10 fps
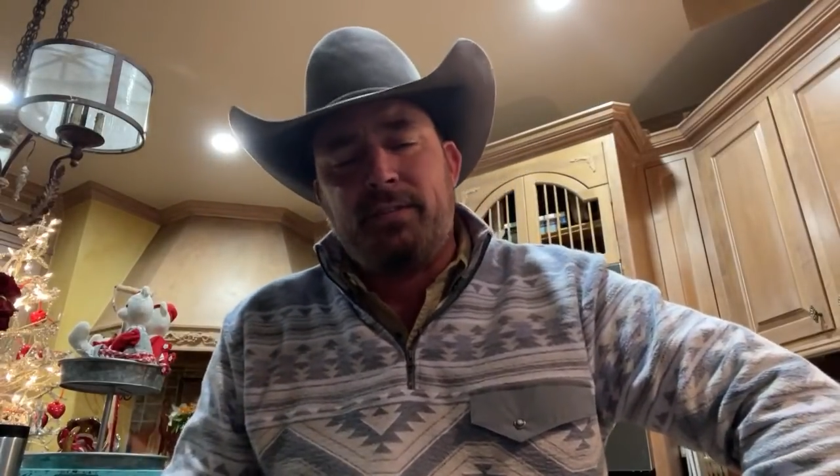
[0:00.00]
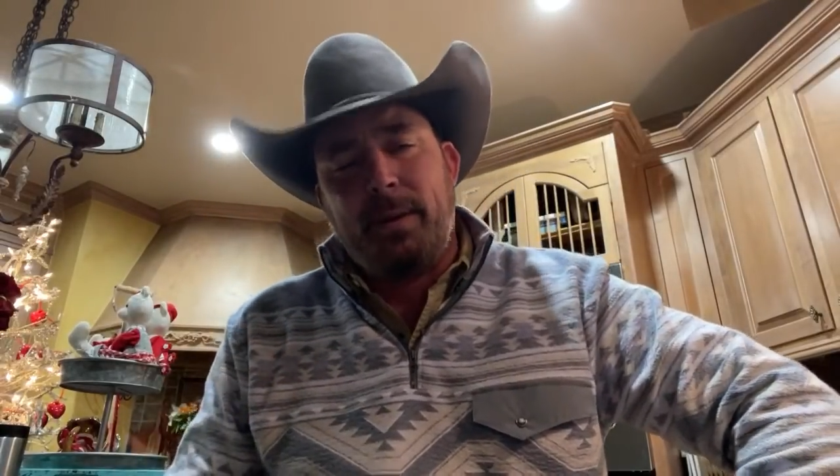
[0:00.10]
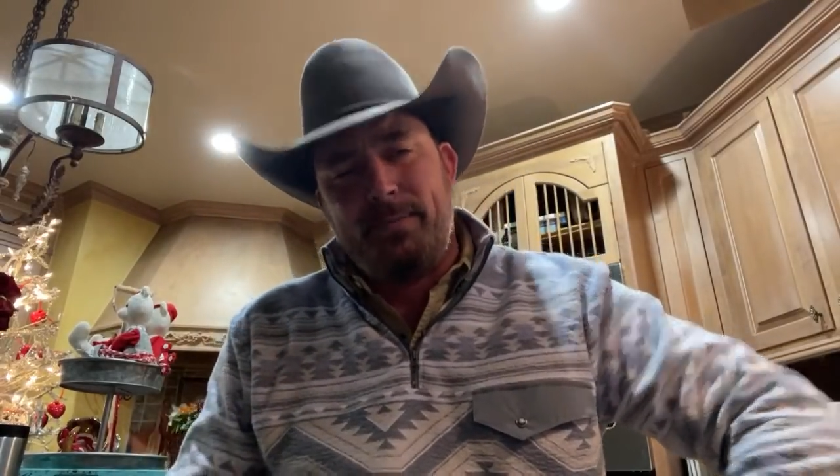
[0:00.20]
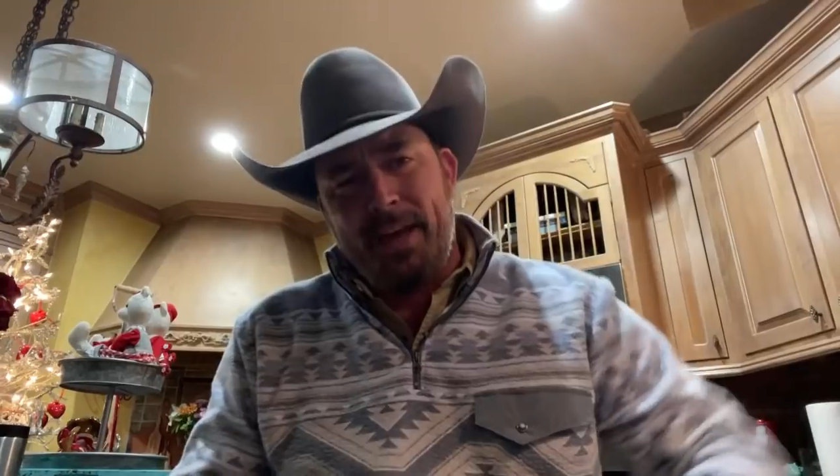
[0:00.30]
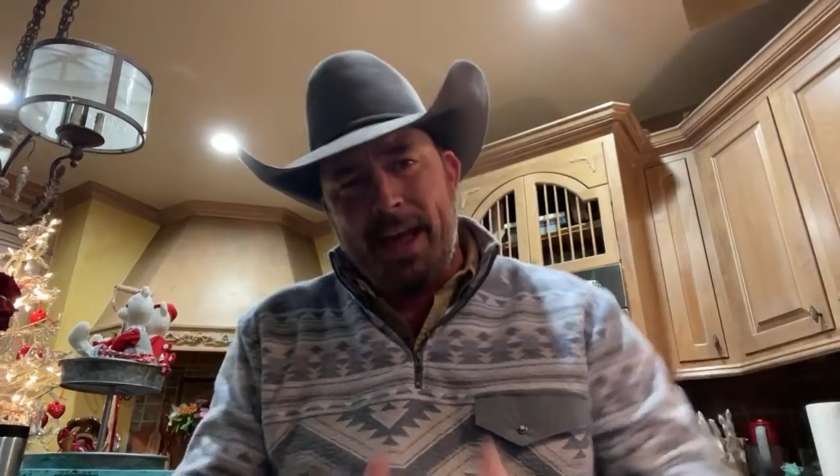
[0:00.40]
And
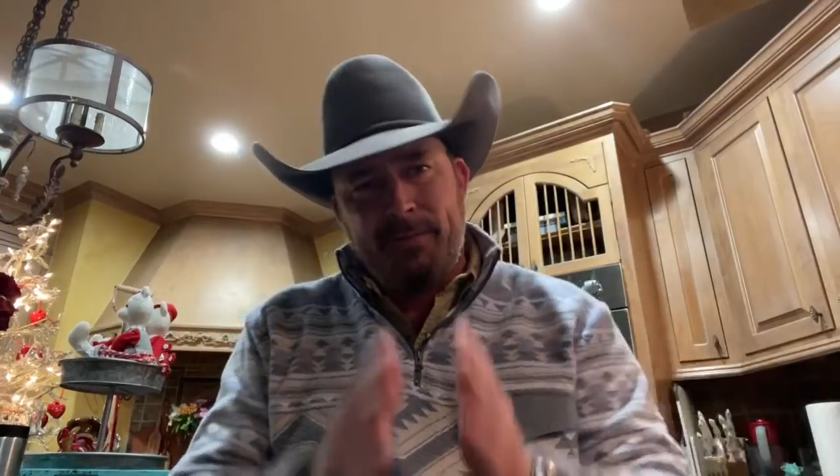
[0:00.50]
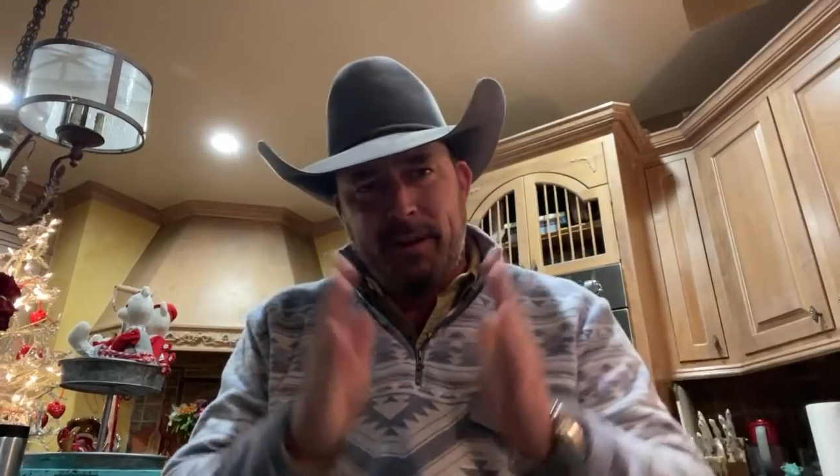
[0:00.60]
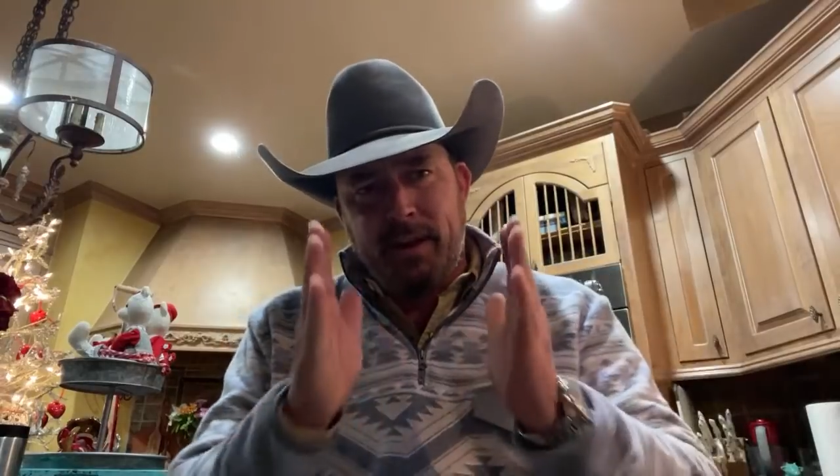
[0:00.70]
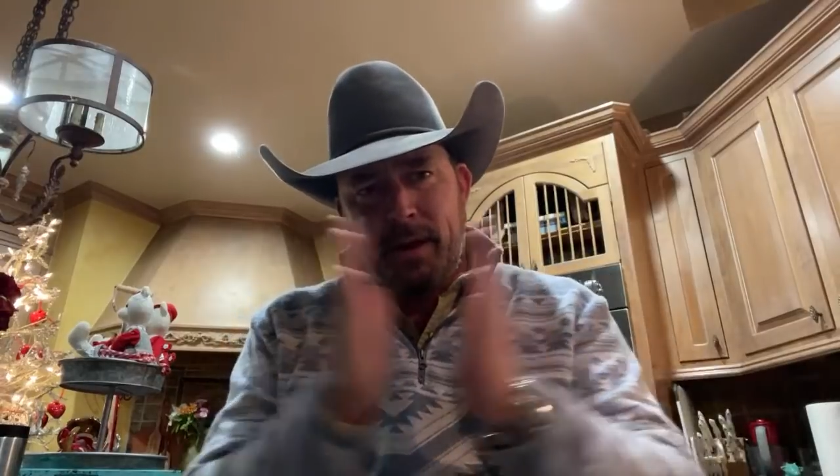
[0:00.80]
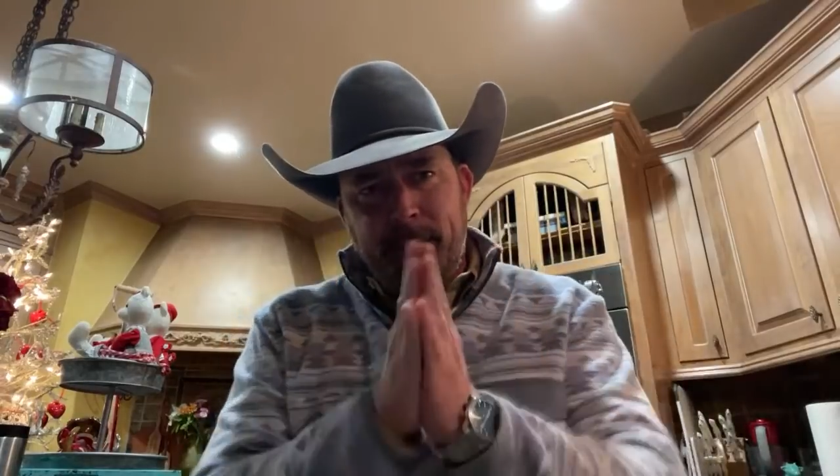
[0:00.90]
so I'm
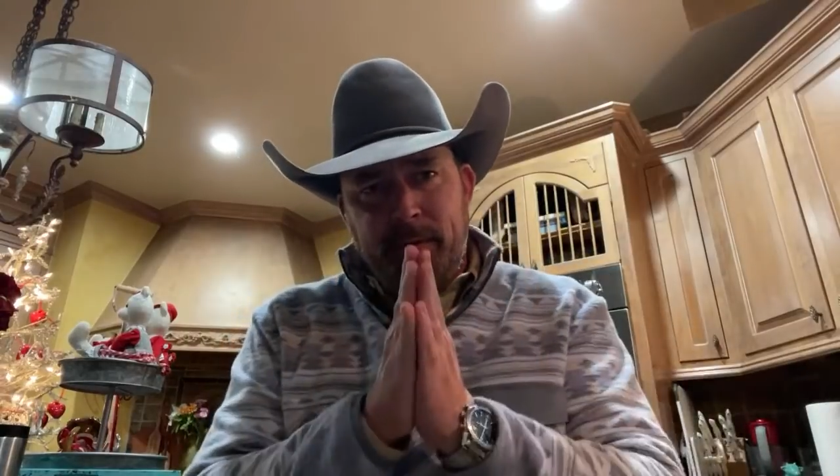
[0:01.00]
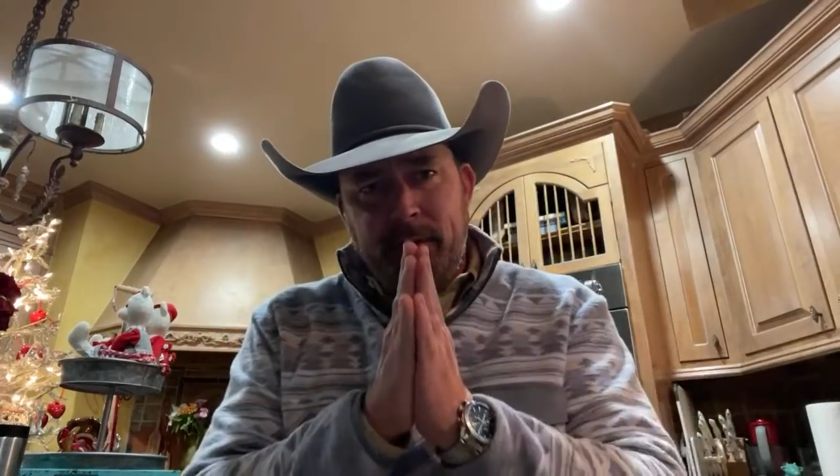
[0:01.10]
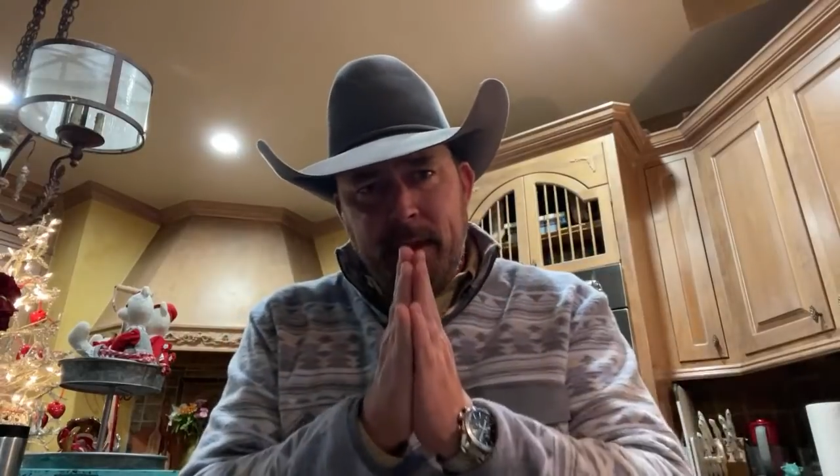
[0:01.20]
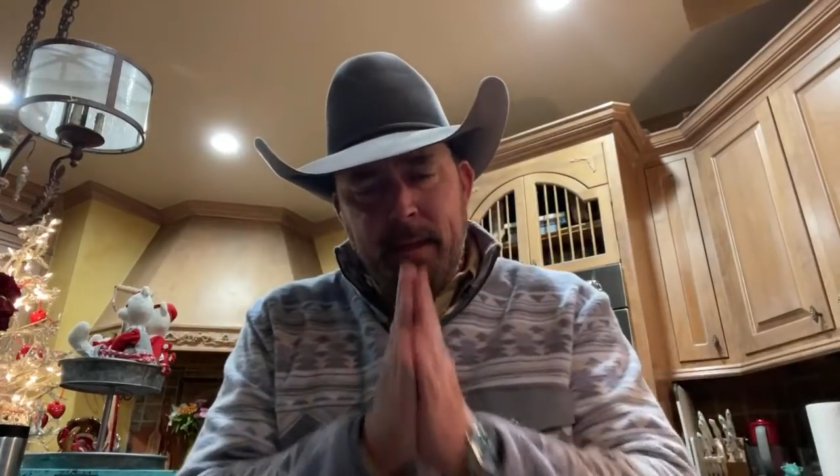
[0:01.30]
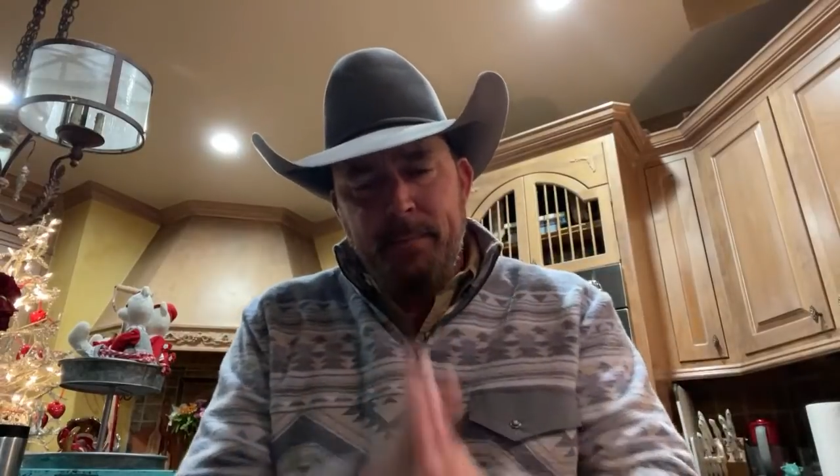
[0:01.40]
thankful and
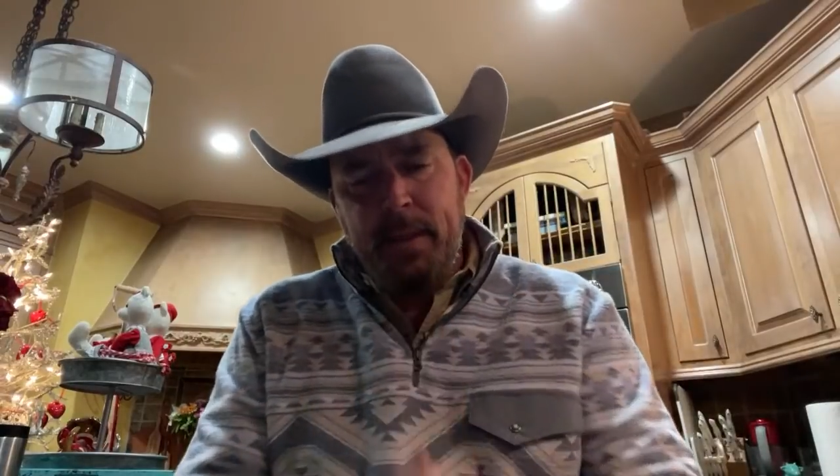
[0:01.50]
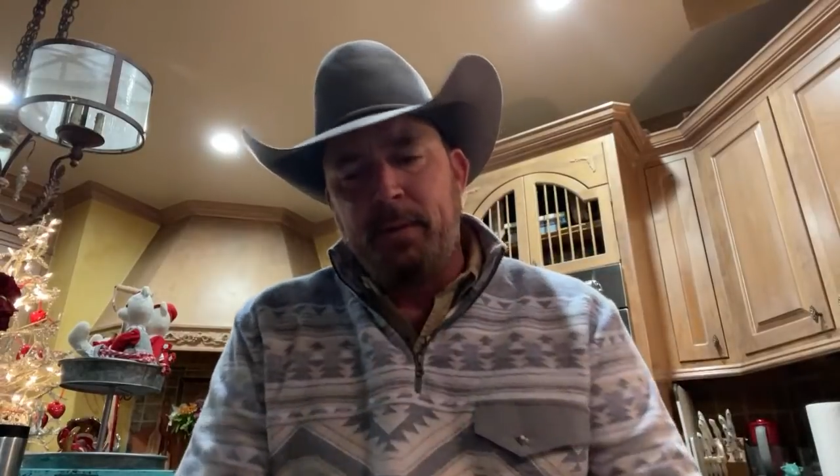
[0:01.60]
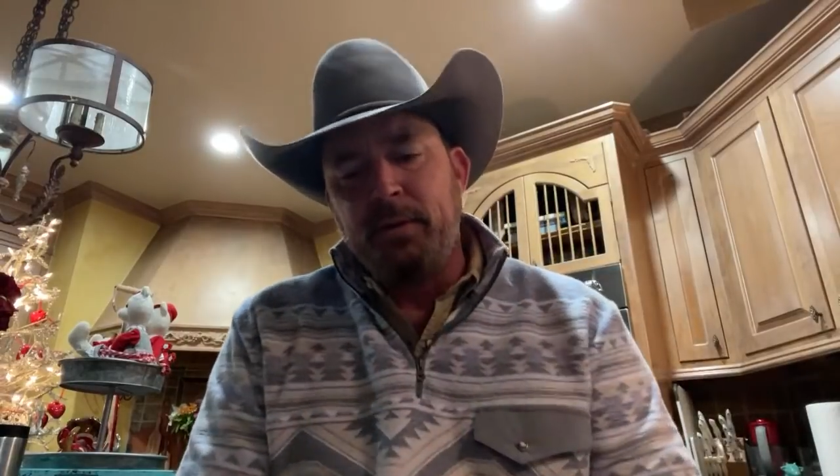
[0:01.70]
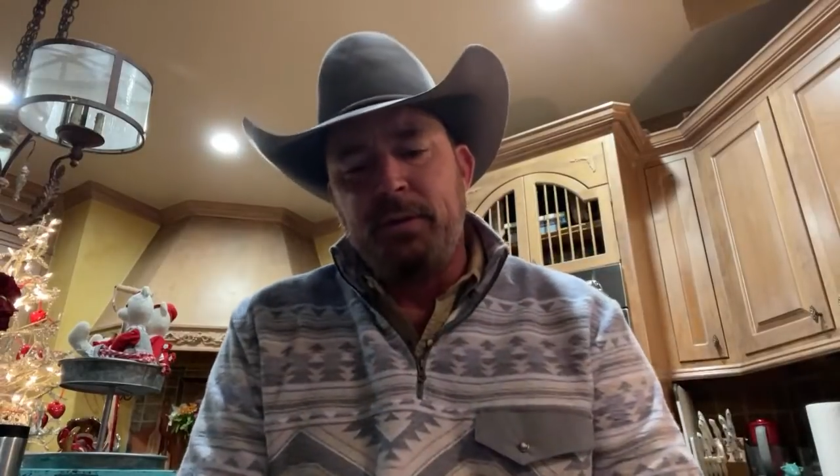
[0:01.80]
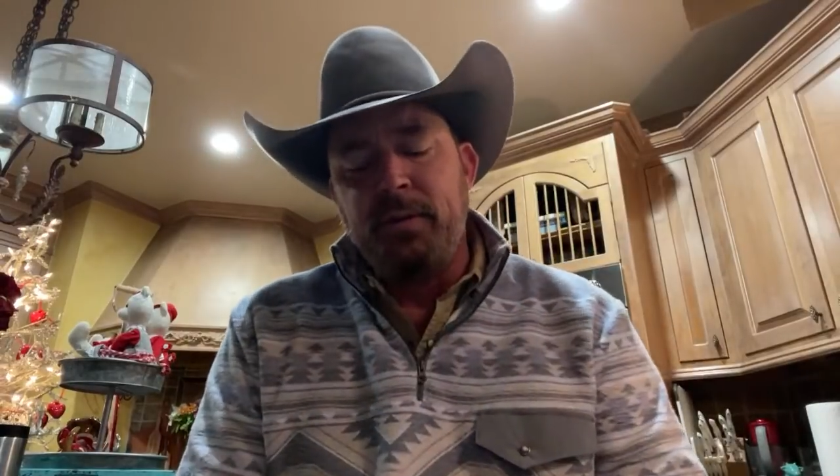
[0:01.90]
humbled
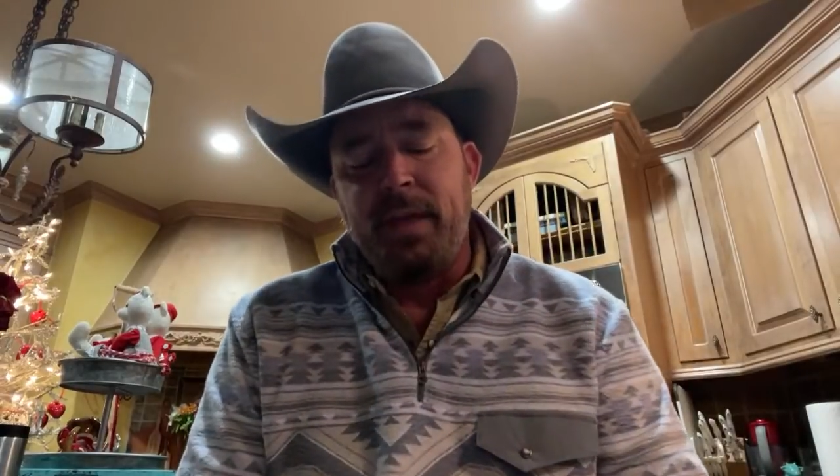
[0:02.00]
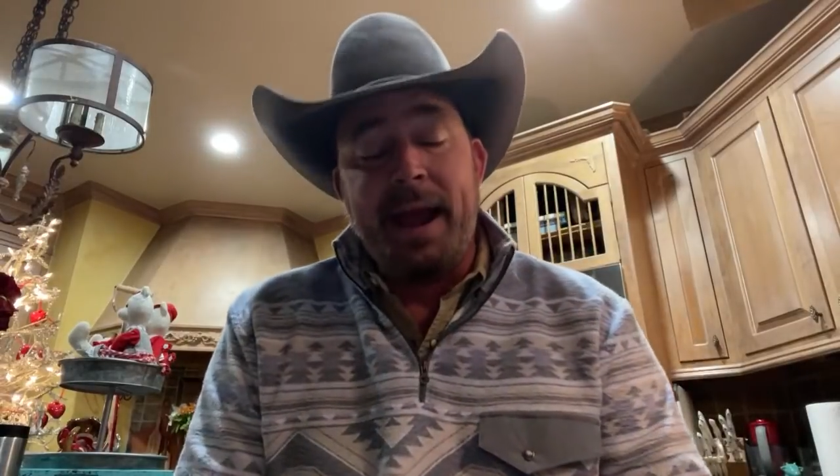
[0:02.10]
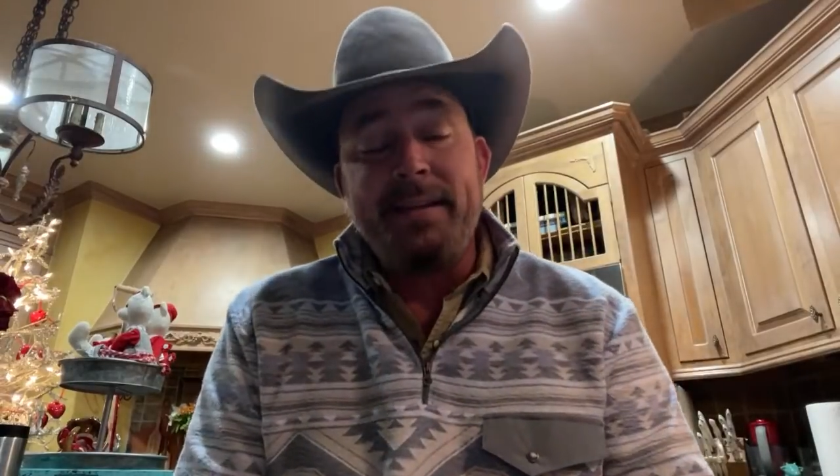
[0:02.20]
people who do that.